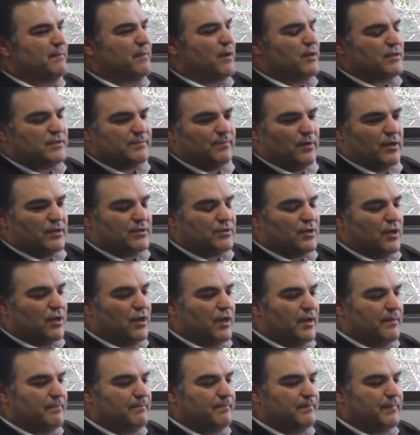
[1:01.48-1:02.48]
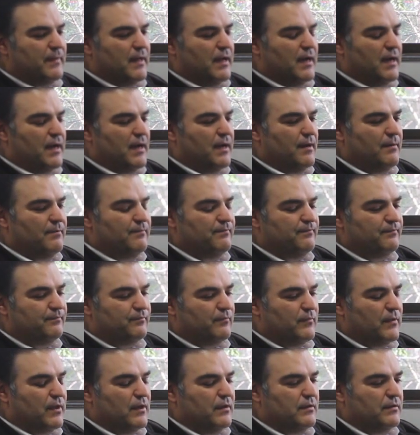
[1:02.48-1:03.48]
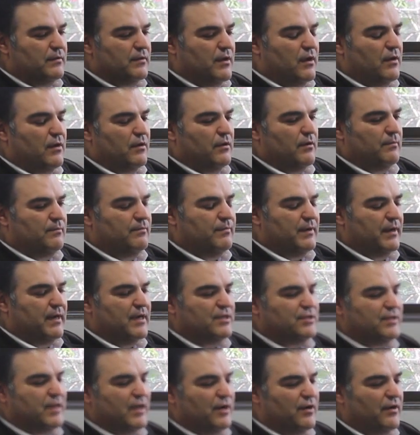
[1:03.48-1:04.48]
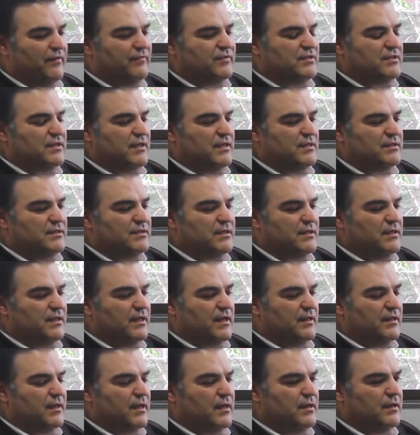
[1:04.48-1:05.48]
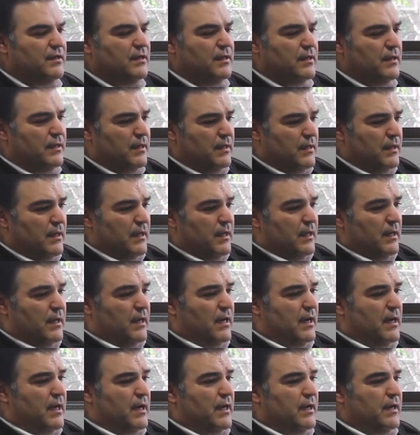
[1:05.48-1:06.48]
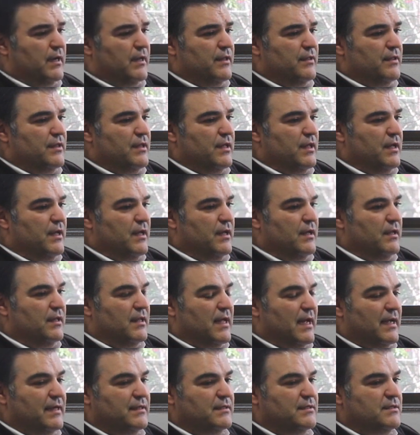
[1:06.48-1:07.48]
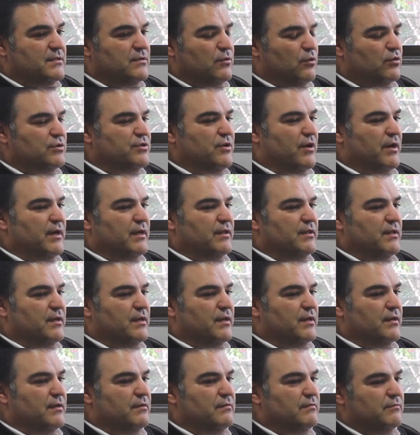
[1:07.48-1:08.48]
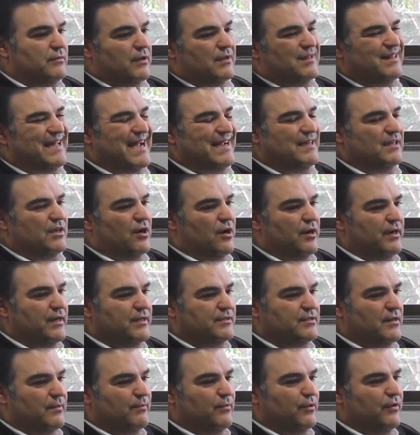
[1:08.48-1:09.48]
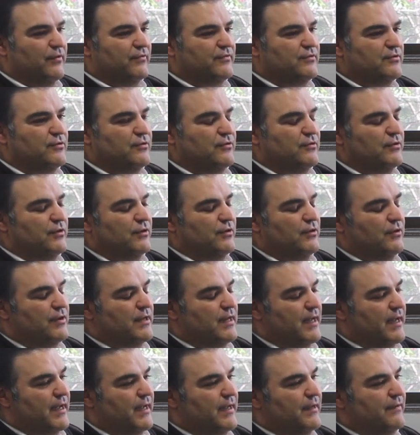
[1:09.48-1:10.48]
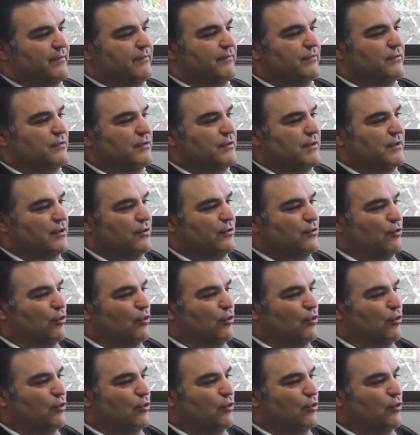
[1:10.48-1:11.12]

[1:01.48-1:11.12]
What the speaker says: most of my time, being educated obviously in Sydney, and then in the late 90s, I moved to the UK, did